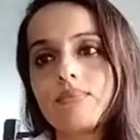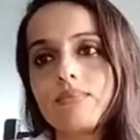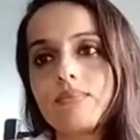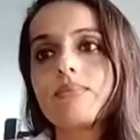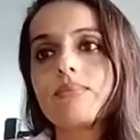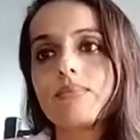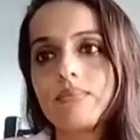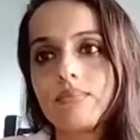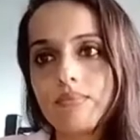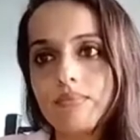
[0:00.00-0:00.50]

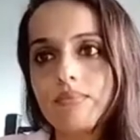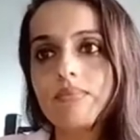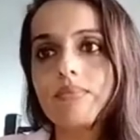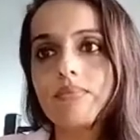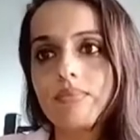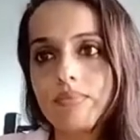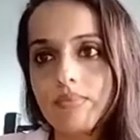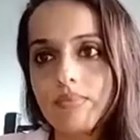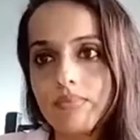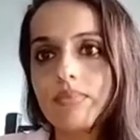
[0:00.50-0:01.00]

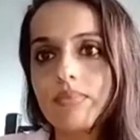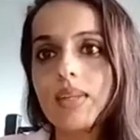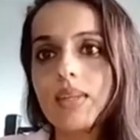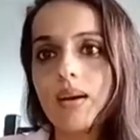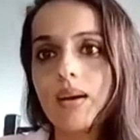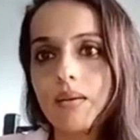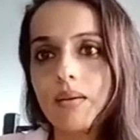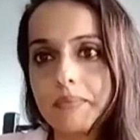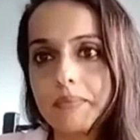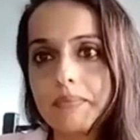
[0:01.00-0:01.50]

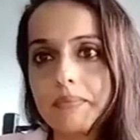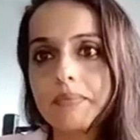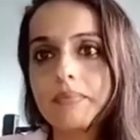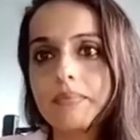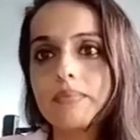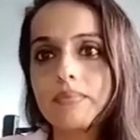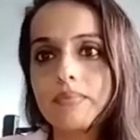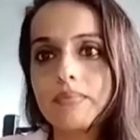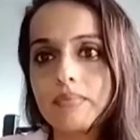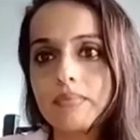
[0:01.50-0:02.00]

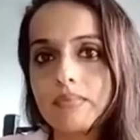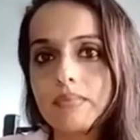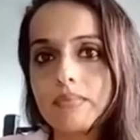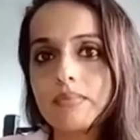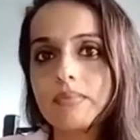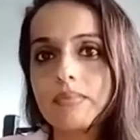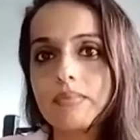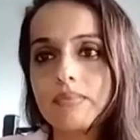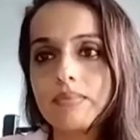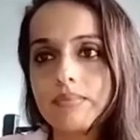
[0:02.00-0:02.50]

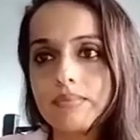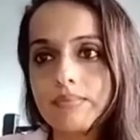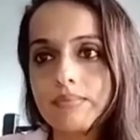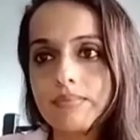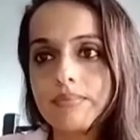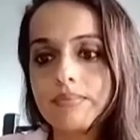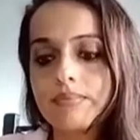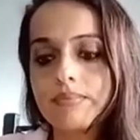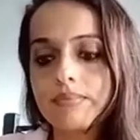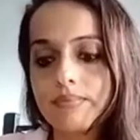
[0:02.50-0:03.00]

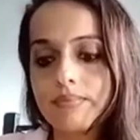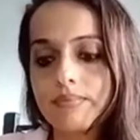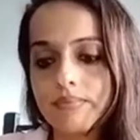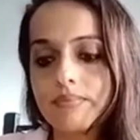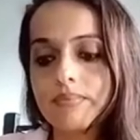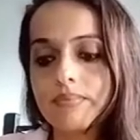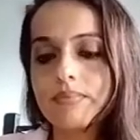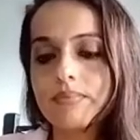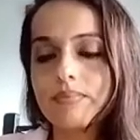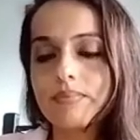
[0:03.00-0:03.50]

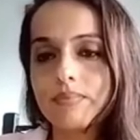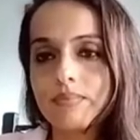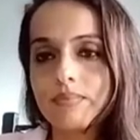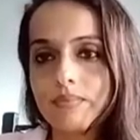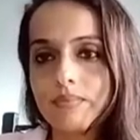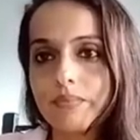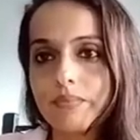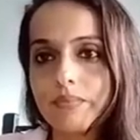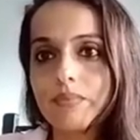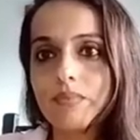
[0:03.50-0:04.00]

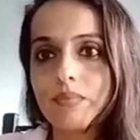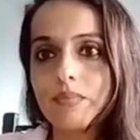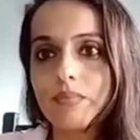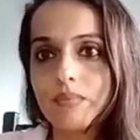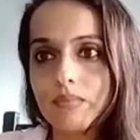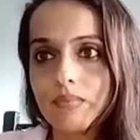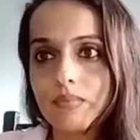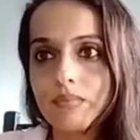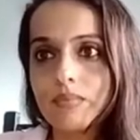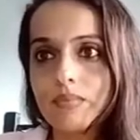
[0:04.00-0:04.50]

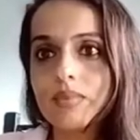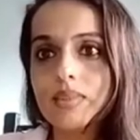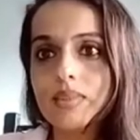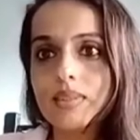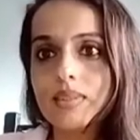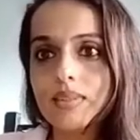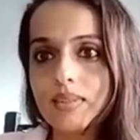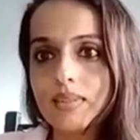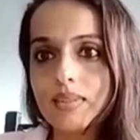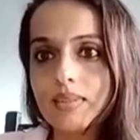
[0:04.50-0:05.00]

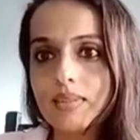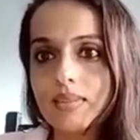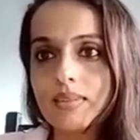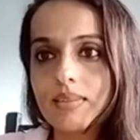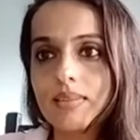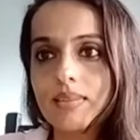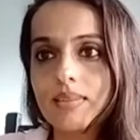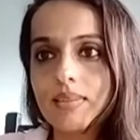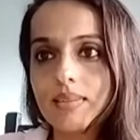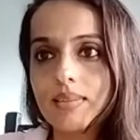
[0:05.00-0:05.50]

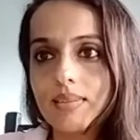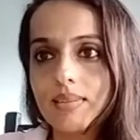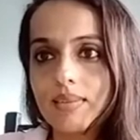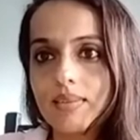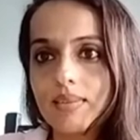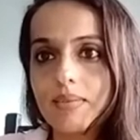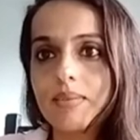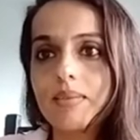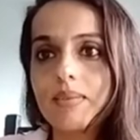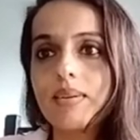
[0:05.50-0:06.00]

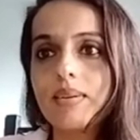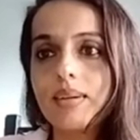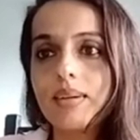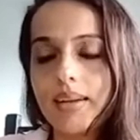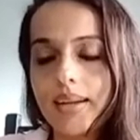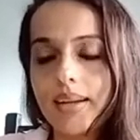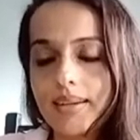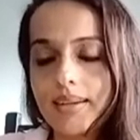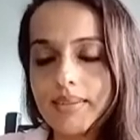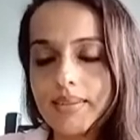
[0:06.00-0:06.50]

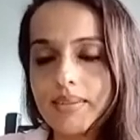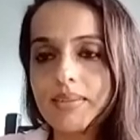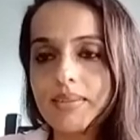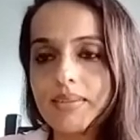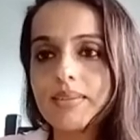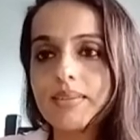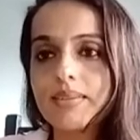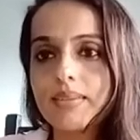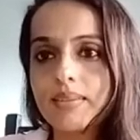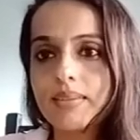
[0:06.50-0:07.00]

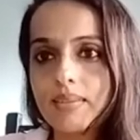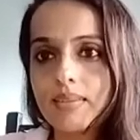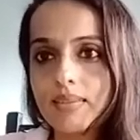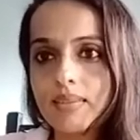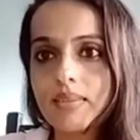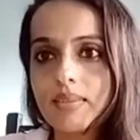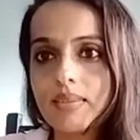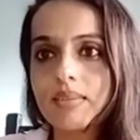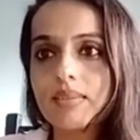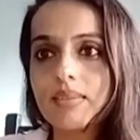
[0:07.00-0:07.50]

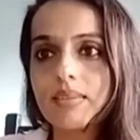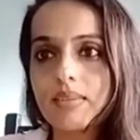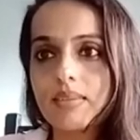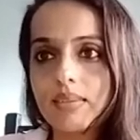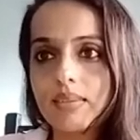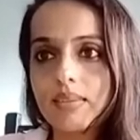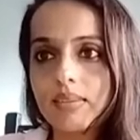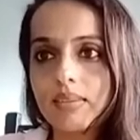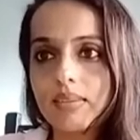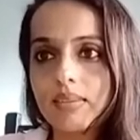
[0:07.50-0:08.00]
This person isn't speaking.